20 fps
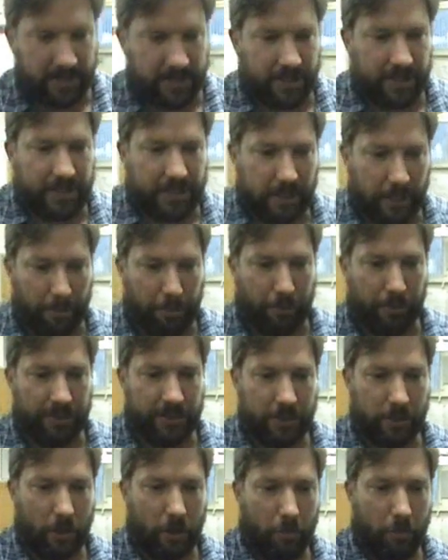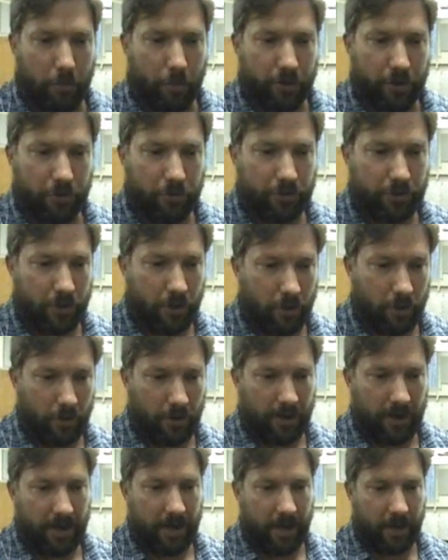it is a slippery slope when you start
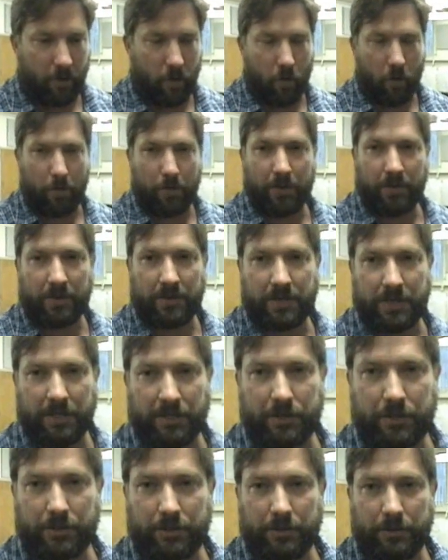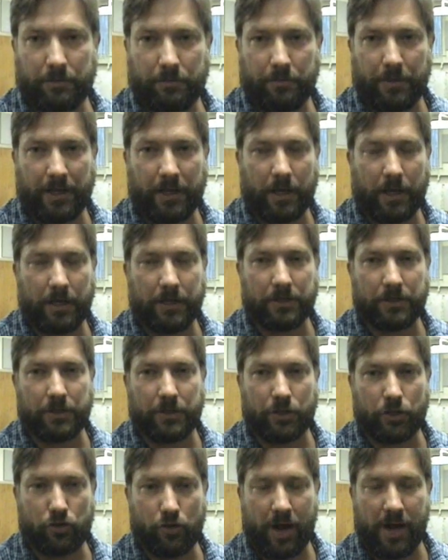looking at arming the teachers,
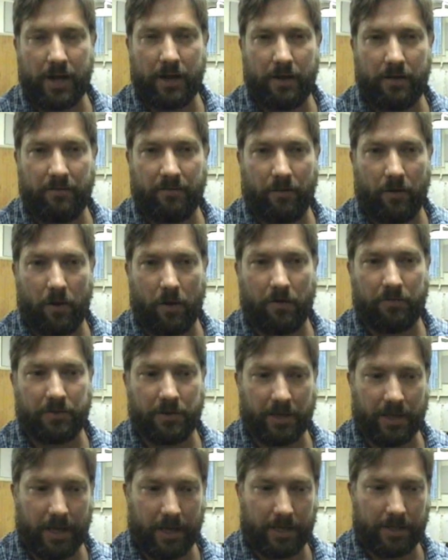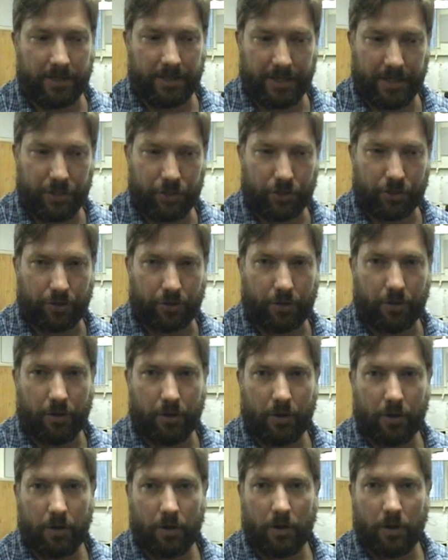because the training involved to get a teacher
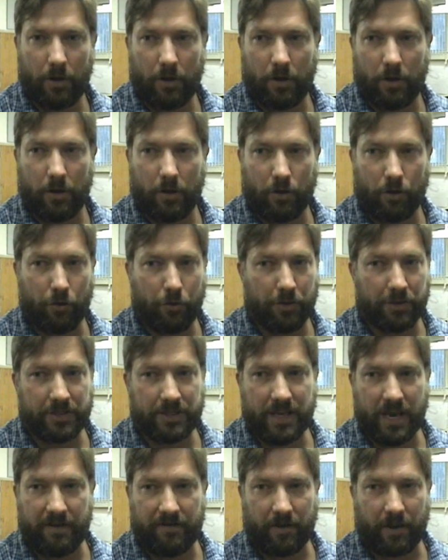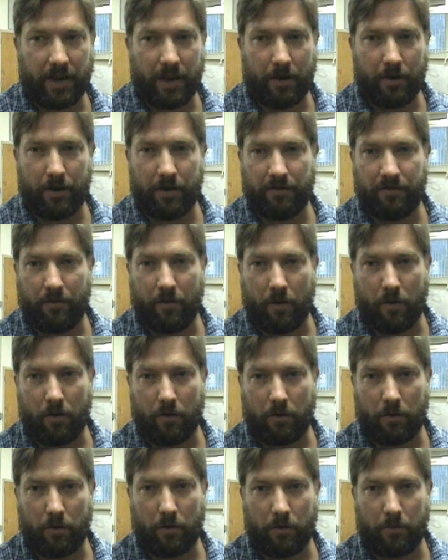who has never carried a
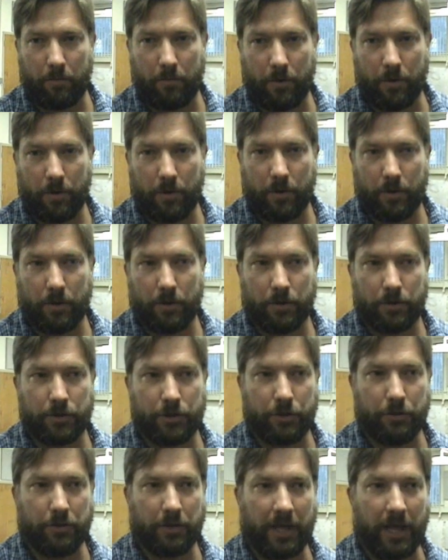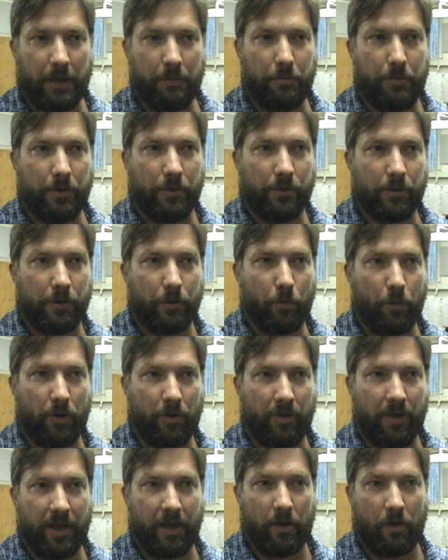firearm to the capability
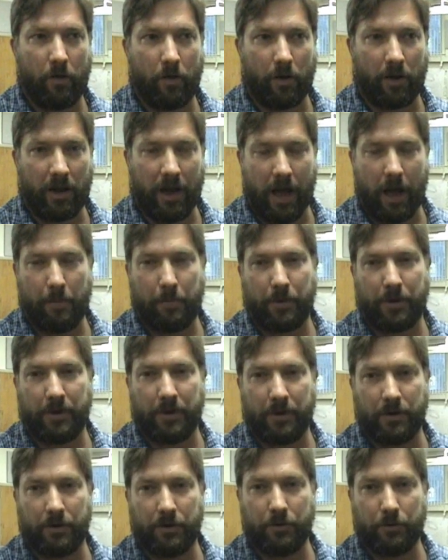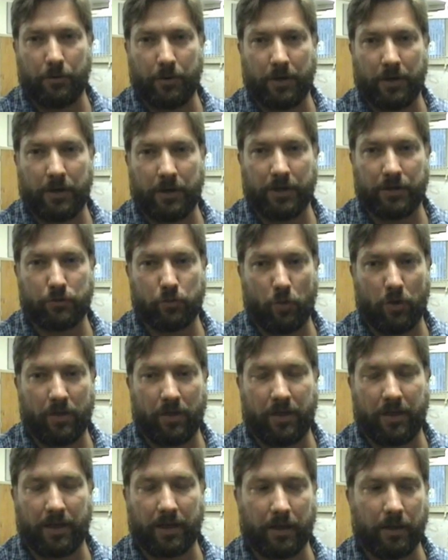where they are competent to do it is
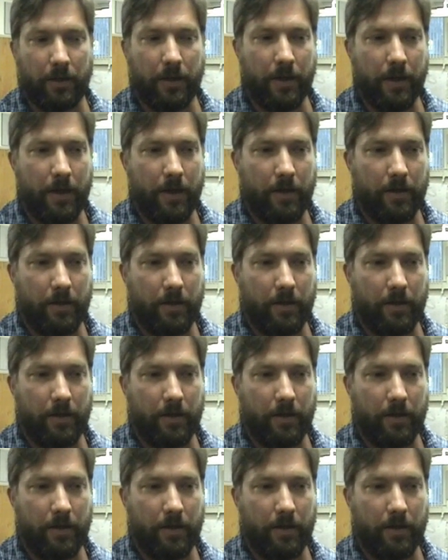one thing.